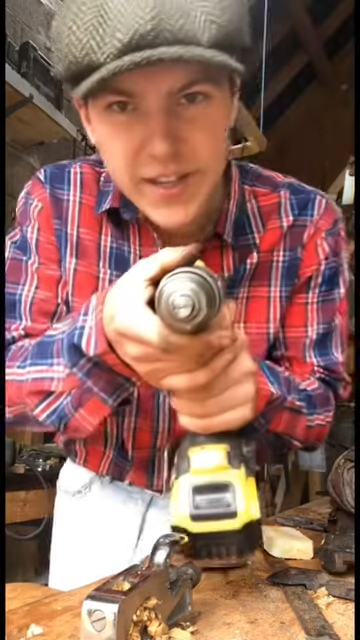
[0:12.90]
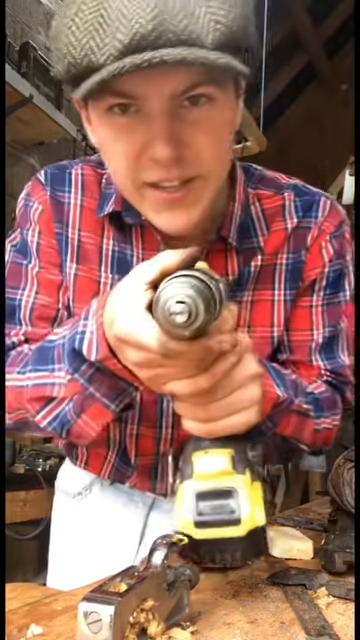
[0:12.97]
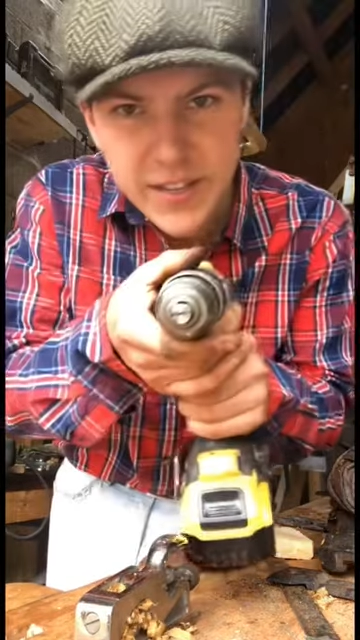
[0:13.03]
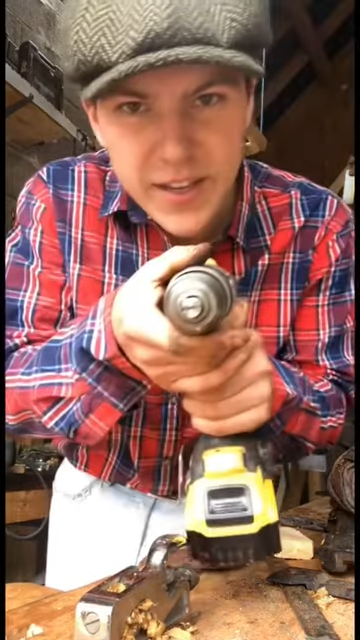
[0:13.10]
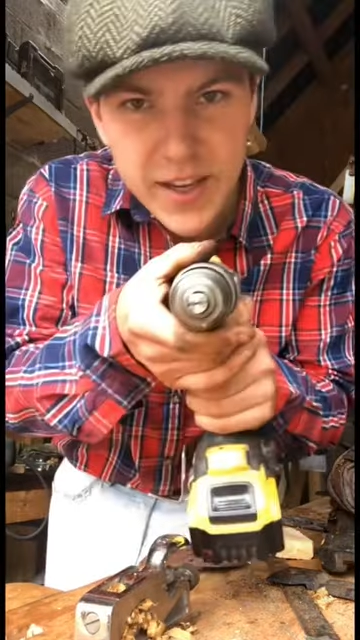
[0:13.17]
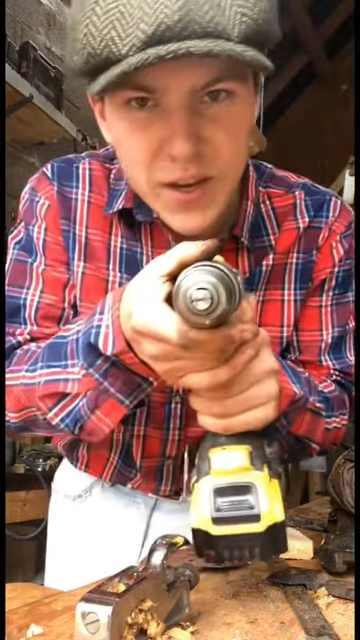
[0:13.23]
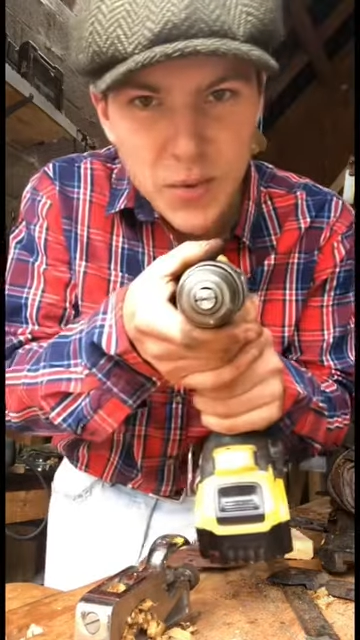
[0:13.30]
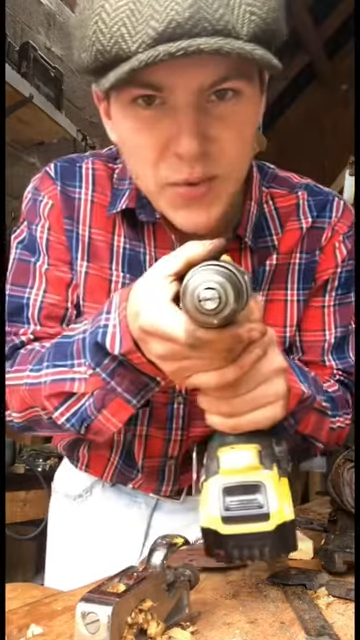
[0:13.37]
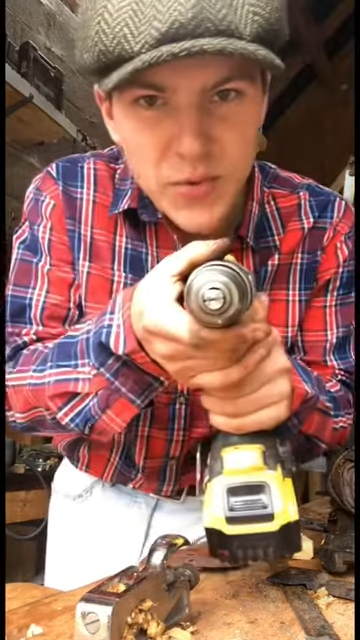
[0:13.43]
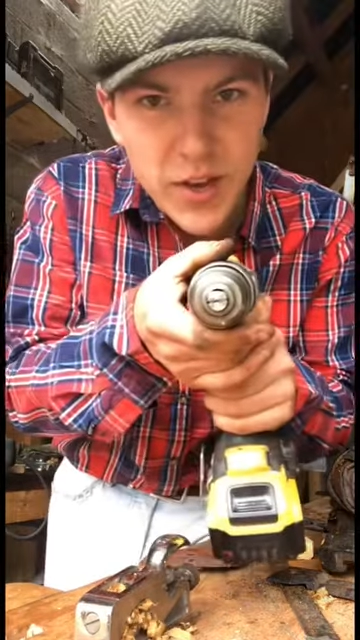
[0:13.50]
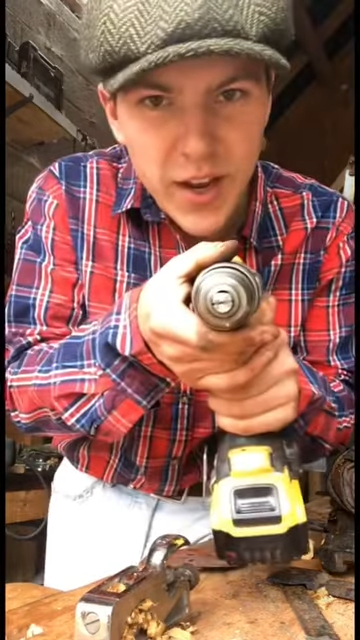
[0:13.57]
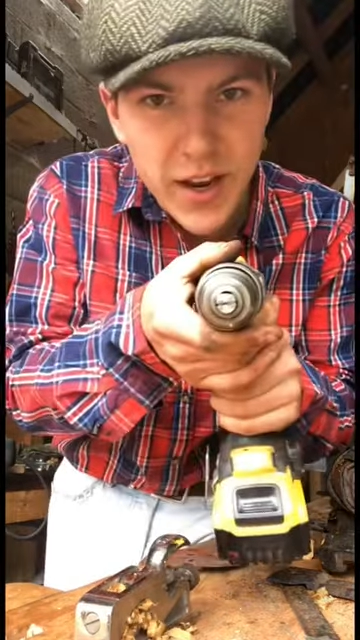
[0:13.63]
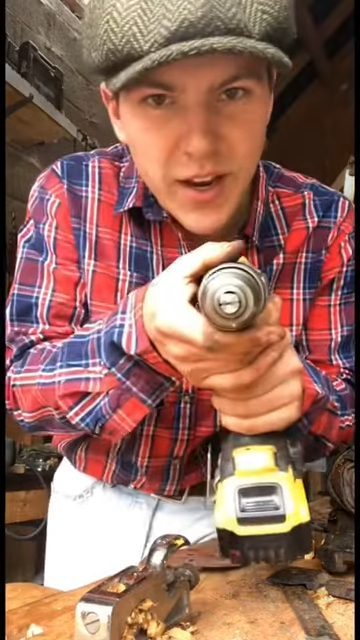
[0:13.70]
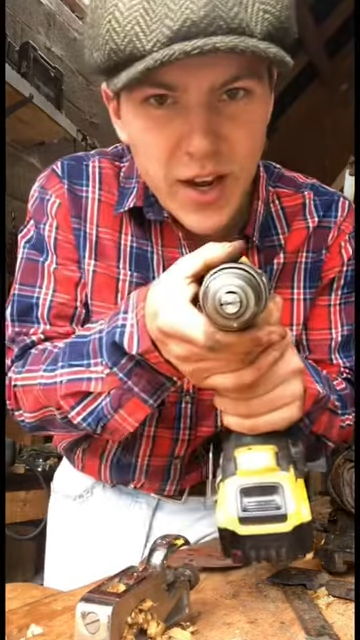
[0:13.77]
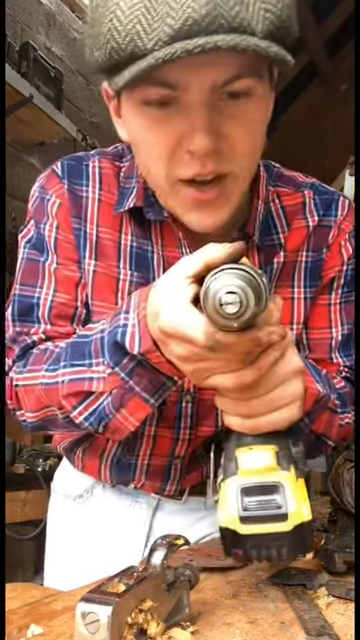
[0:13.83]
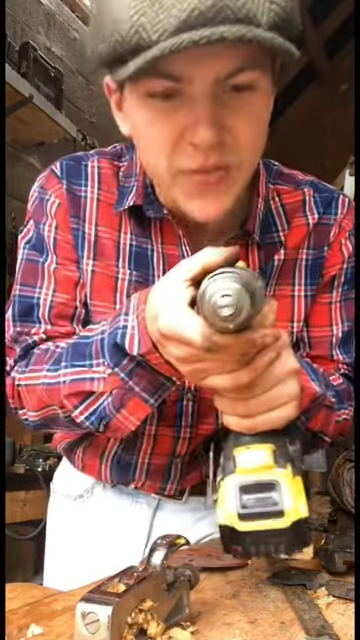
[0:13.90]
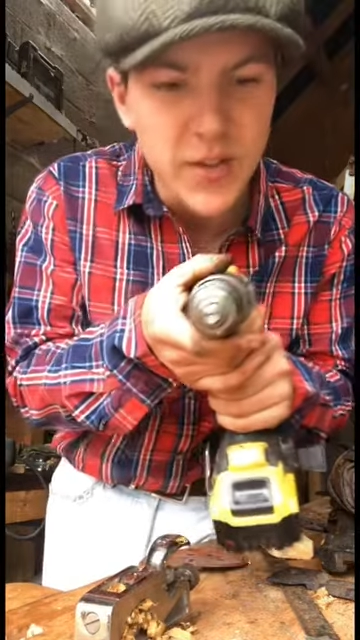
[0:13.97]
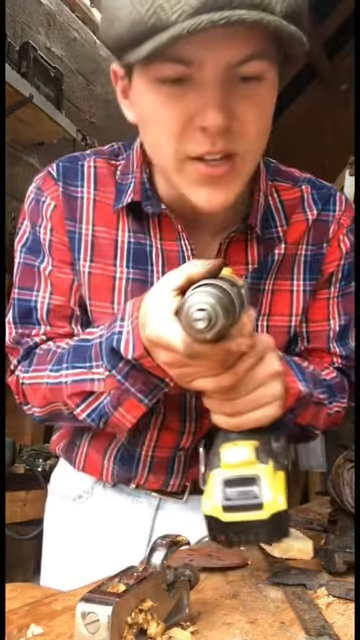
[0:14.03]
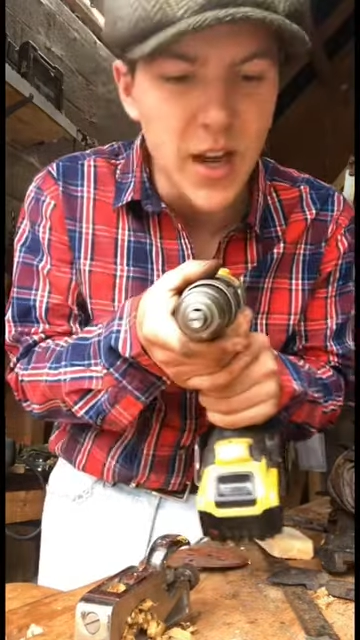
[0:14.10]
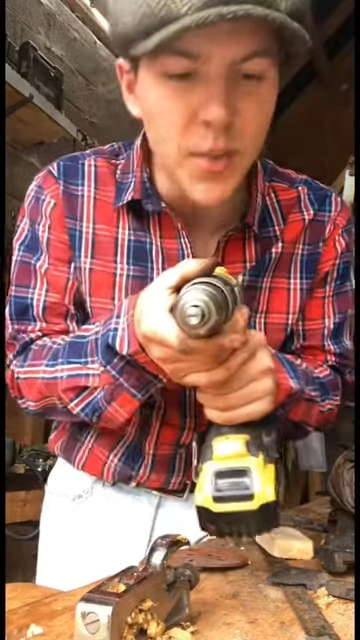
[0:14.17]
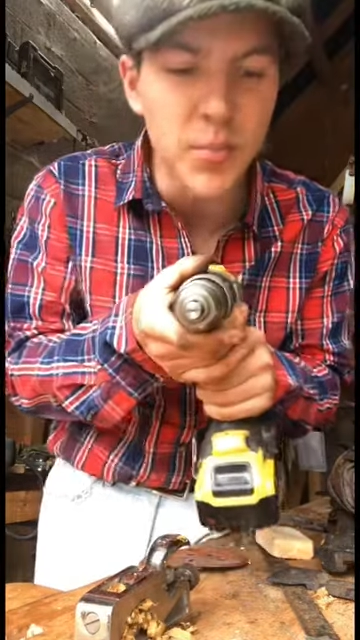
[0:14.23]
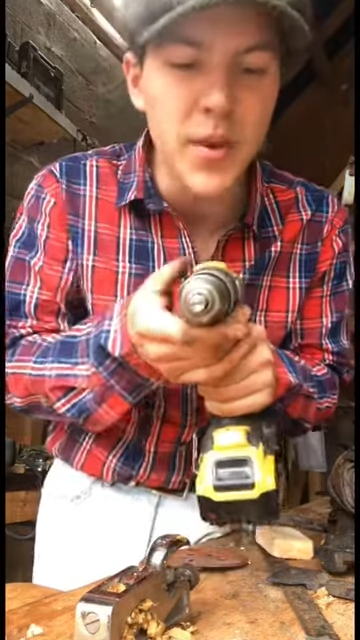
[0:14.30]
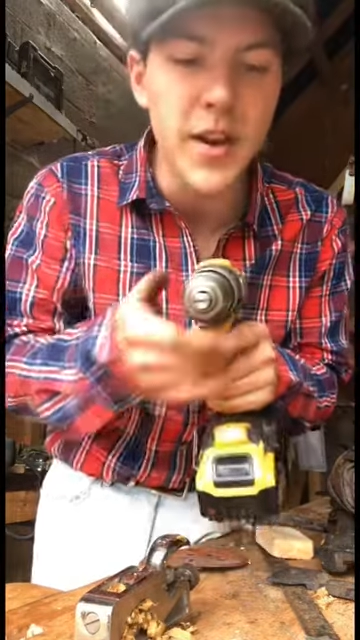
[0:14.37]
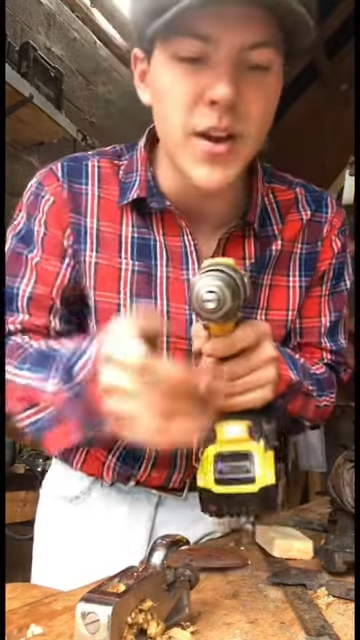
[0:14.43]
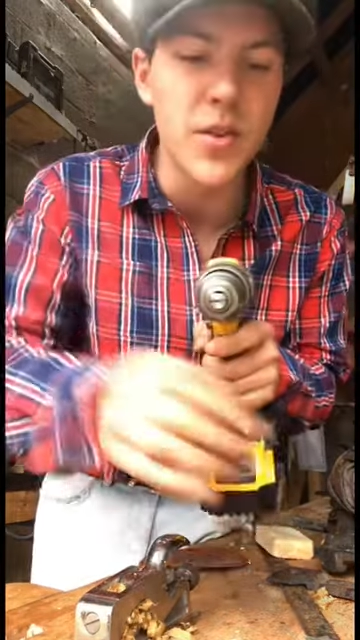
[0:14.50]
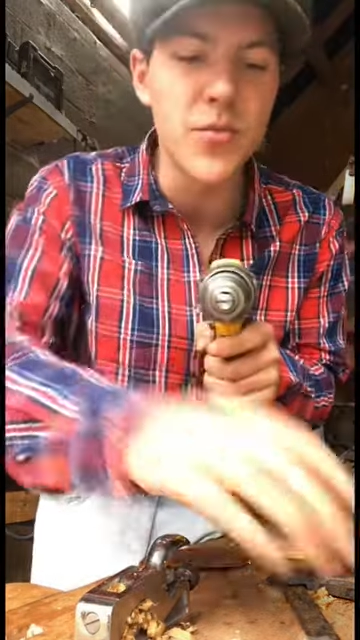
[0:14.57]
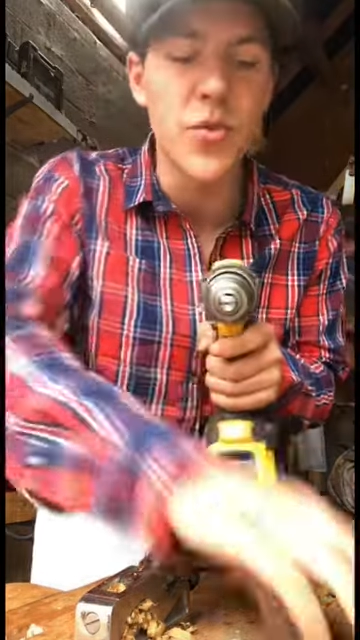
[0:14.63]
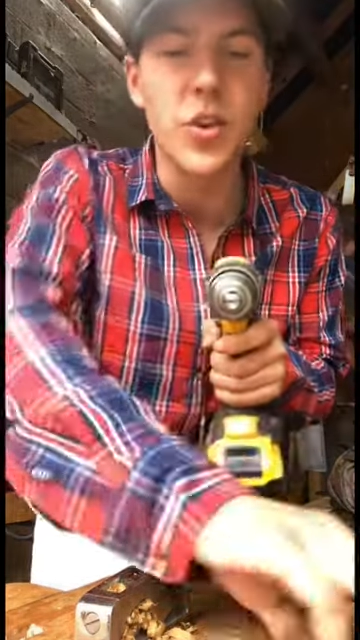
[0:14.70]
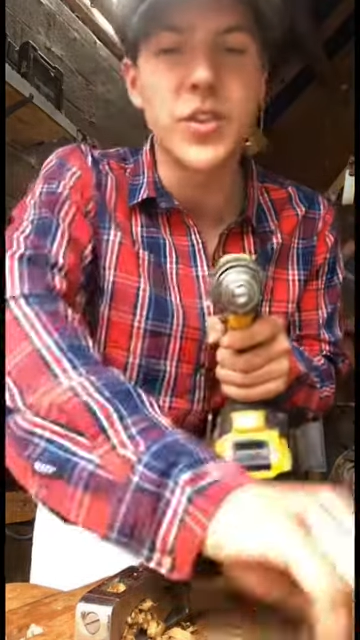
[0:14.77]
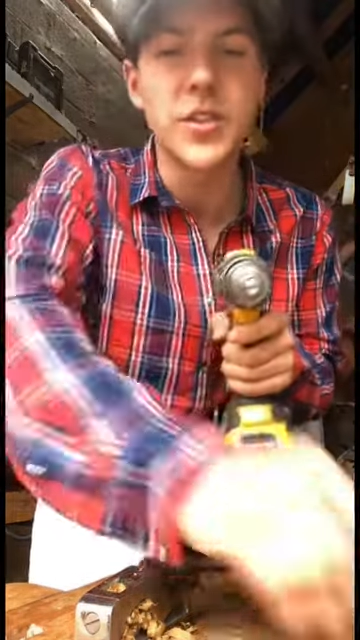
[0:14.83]
see we've taken off the top layer
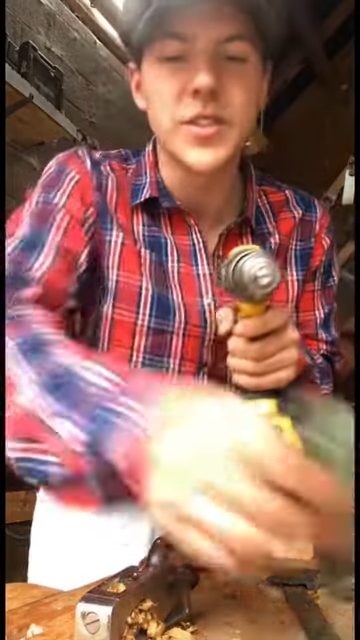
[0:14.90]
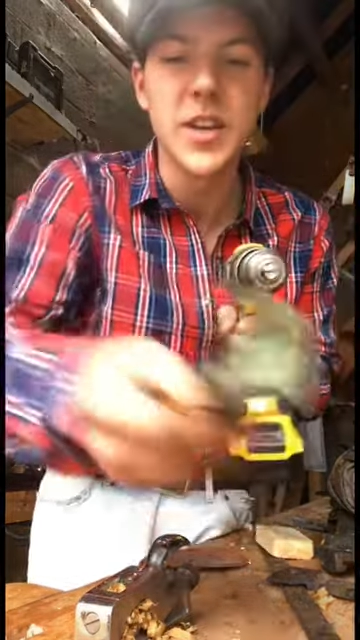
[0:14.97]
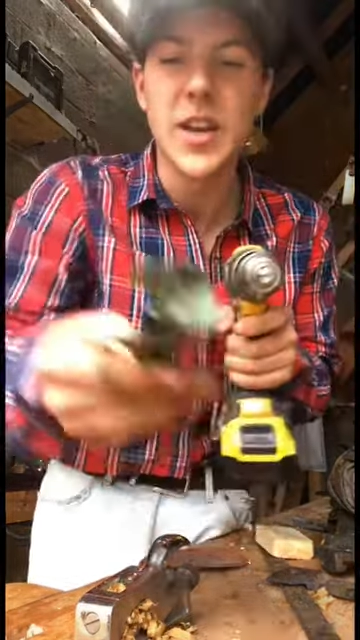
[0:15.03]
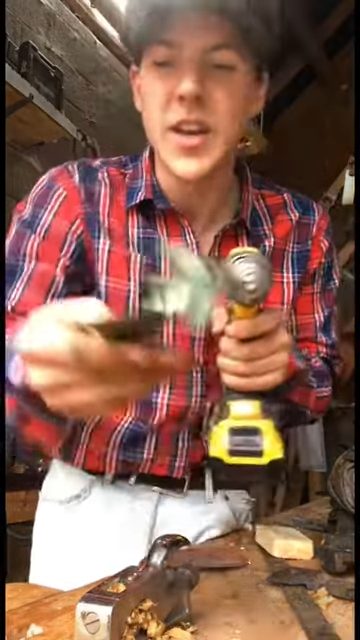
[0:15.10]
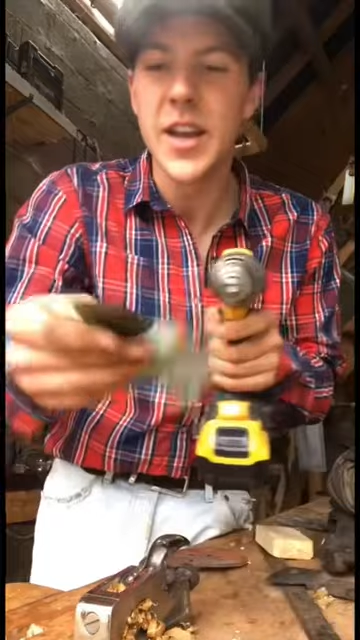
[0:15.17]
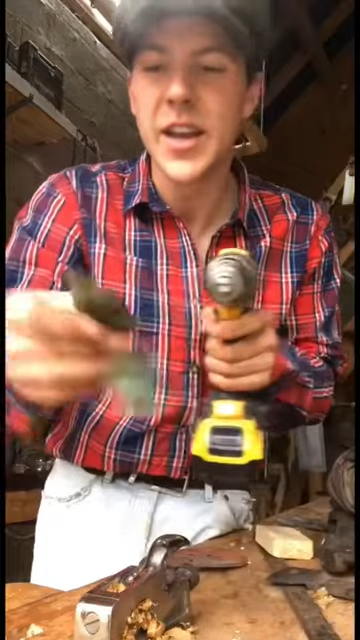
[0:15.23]
of rust.